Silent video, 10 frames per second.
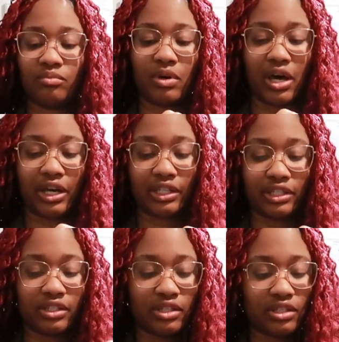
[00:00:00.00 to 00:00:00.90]

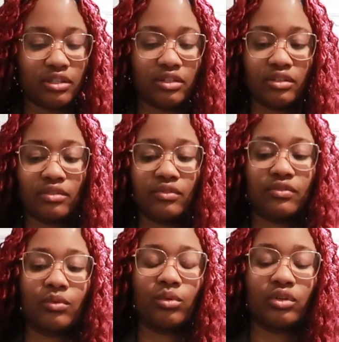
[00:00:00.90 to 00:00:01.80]
pockets
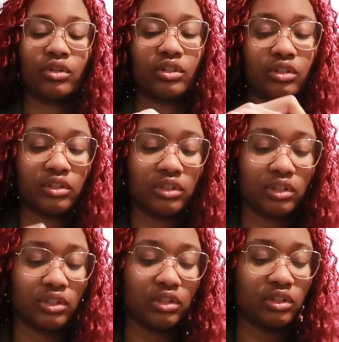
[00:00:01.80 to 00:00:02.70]
for
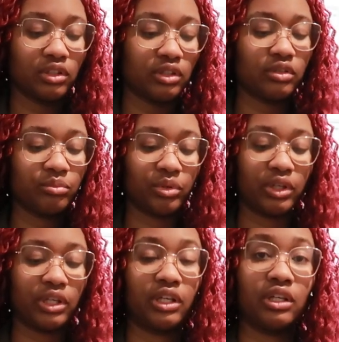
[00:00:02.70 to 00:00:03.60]

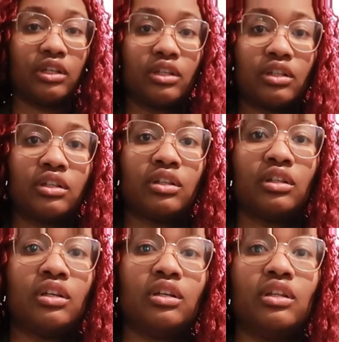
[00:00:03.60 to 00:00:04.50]
putting
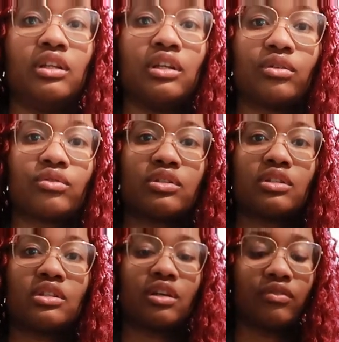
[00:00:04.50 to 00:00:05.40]
needles
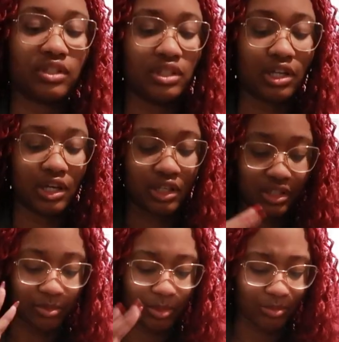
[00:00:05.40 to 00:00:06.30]
and stuff inside,
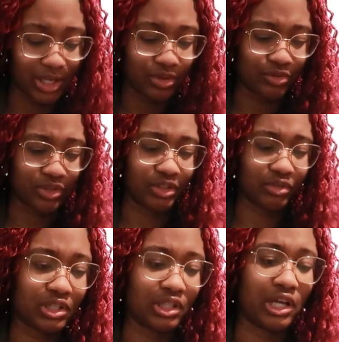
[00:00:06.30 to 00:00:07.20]
except I'm not using
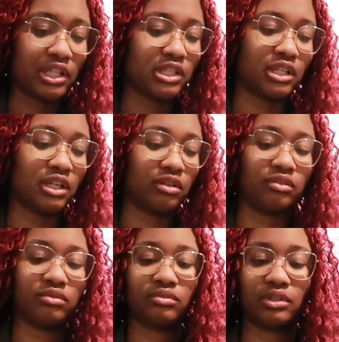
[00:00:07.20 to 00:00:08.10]
slots, so
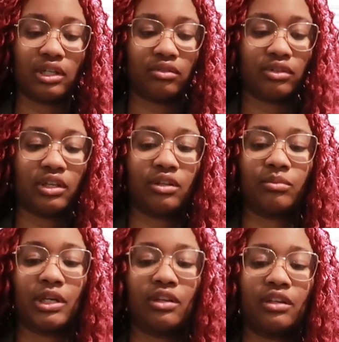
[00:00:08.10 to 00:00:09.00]
I don't care
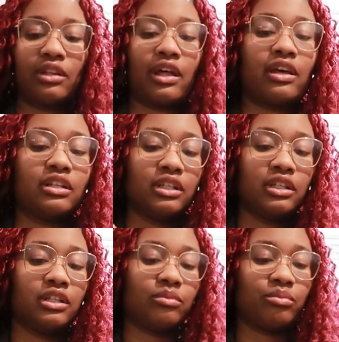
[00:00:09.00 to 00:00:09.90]
about all that.
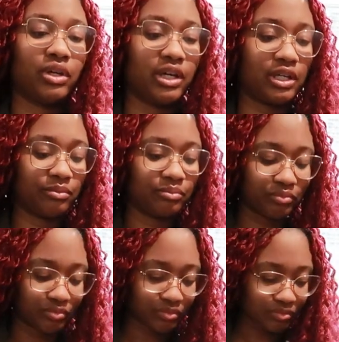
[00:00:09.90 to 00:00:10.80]

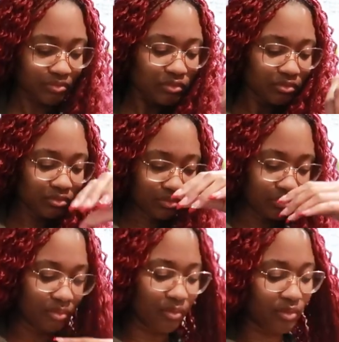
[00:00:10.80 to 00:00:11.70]
But
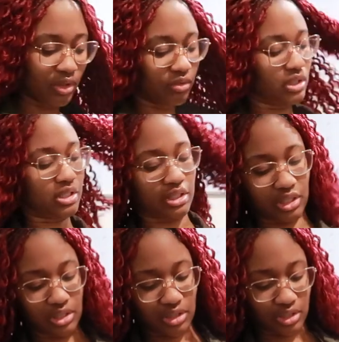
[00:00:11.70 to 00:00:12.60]
what's
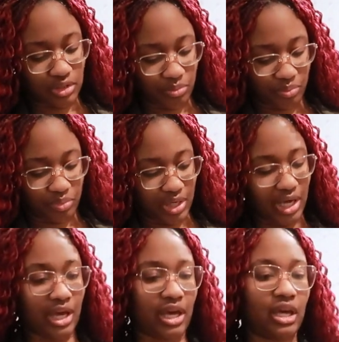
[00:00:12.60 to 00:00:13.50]
in this
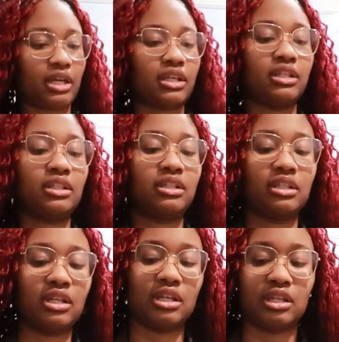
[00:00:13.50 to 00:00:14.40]
bag
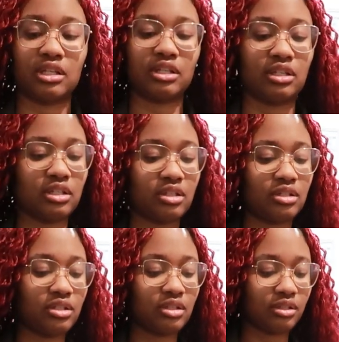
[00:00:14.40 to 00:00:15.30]

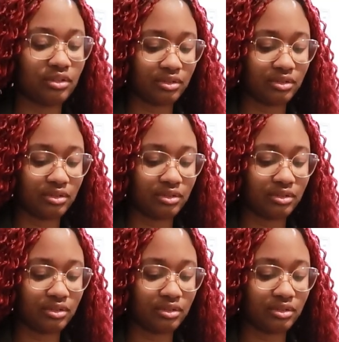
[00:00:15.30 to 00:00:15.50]
is